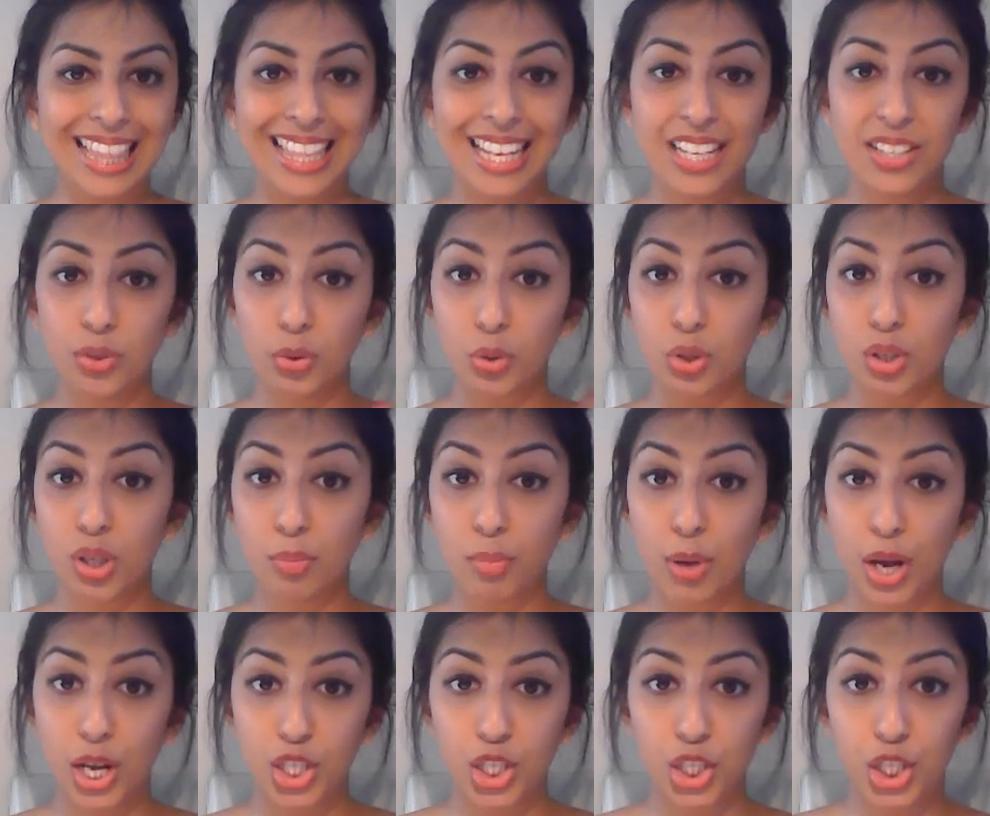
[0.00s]
There's also
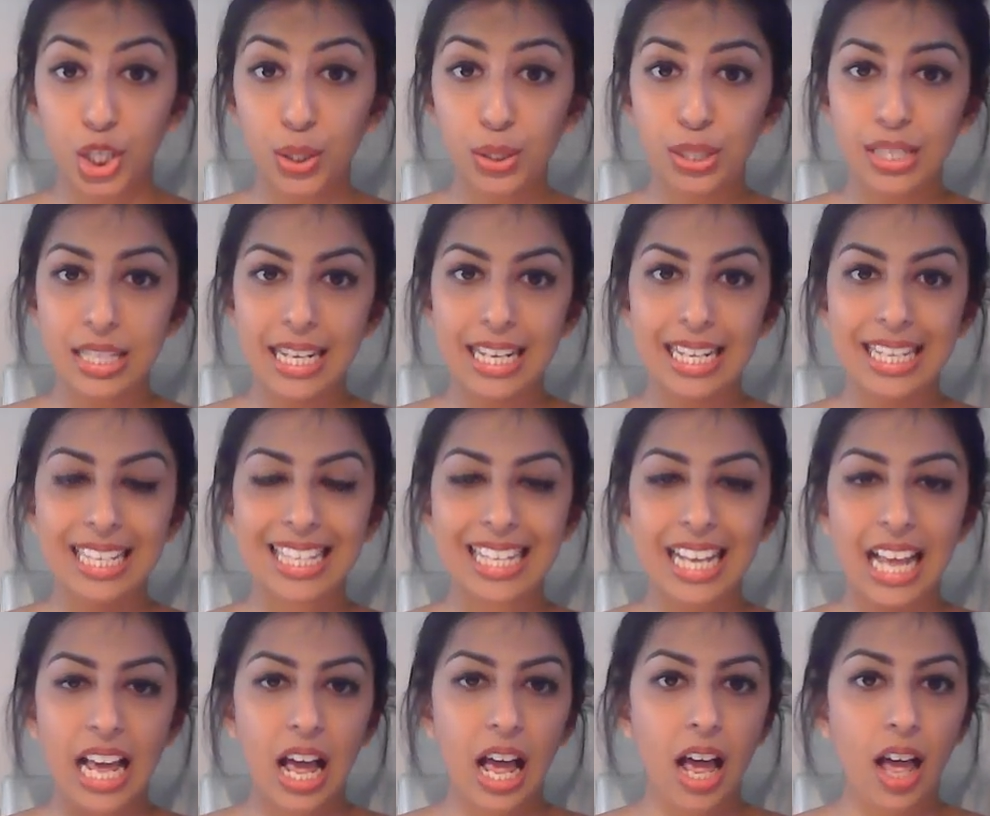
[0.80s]

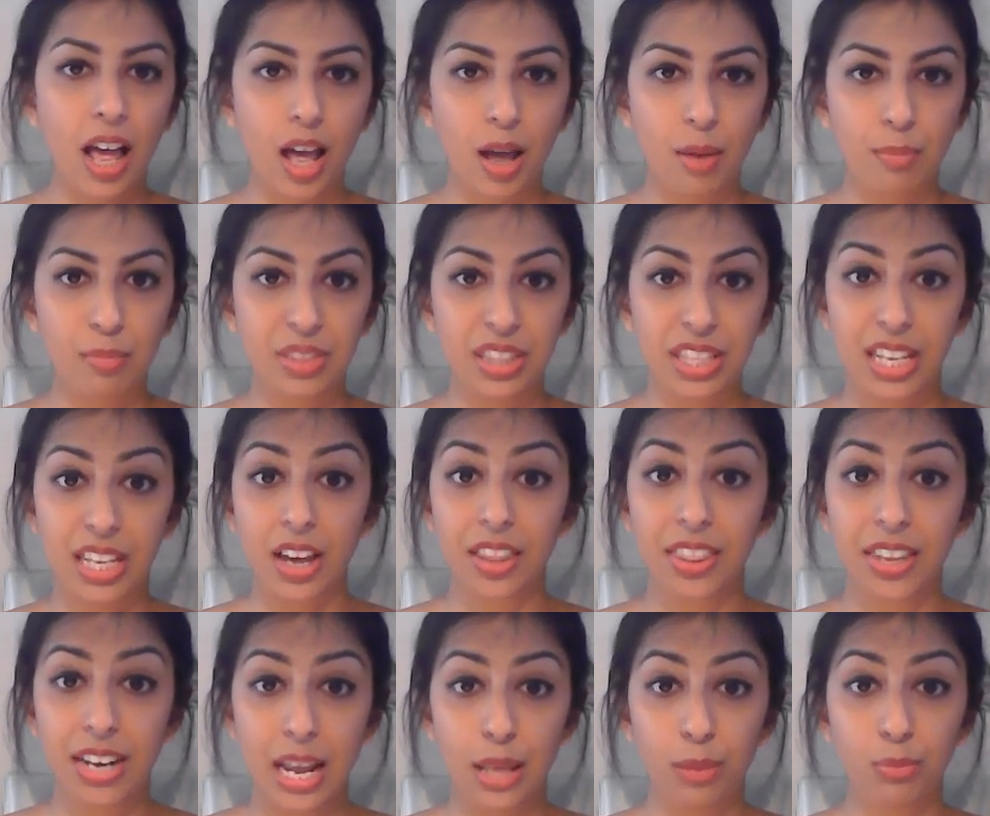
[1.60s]
pertussis. The
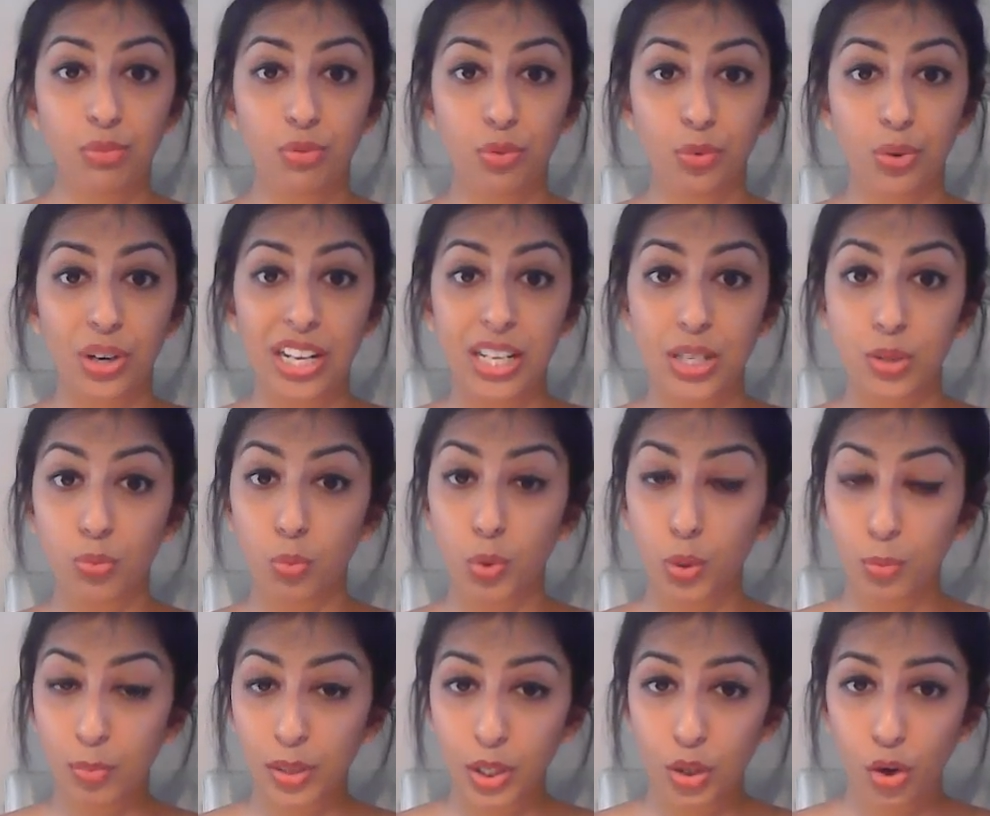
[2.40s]
other name for it is
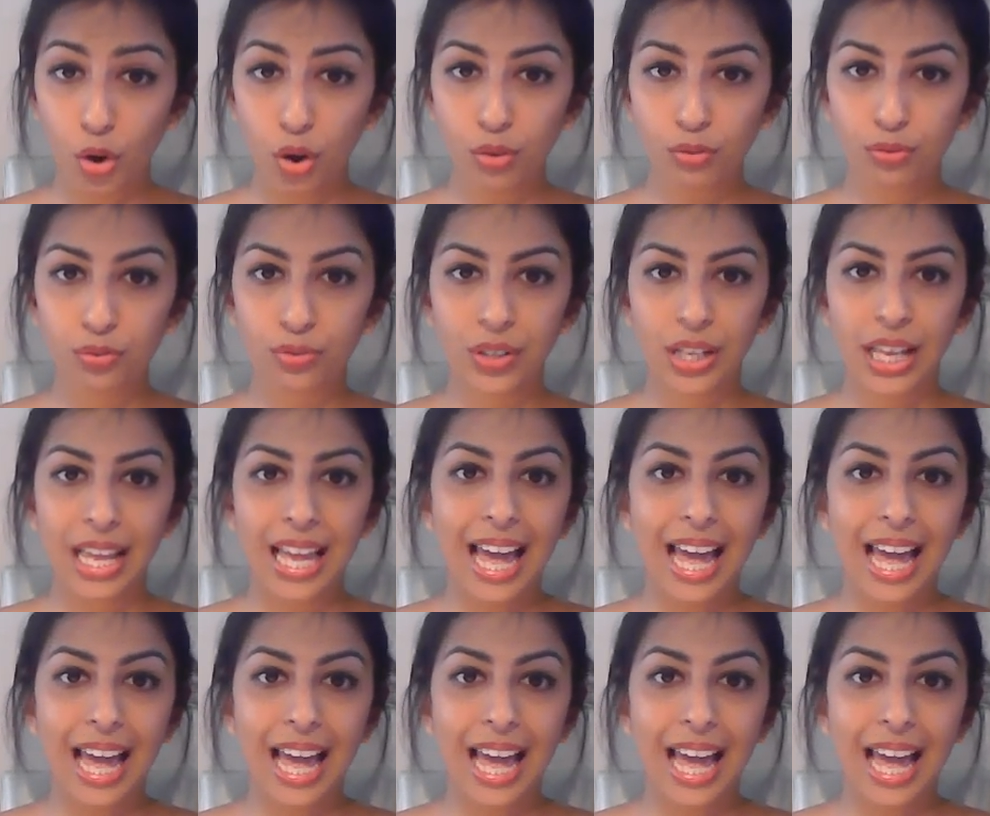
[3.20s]
whooping cough.